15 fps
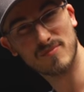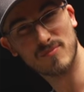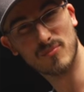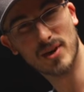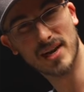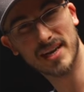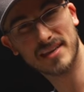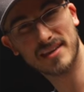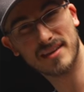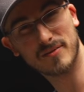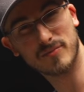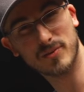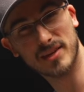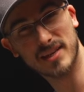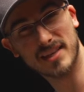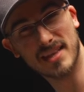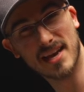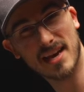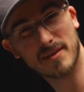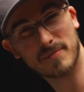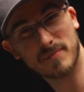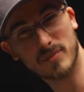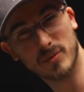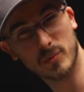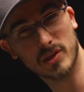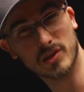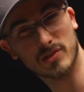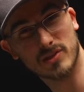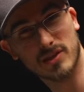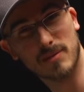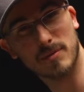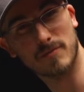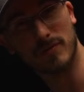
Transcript: bright if we need that, but we can also keep it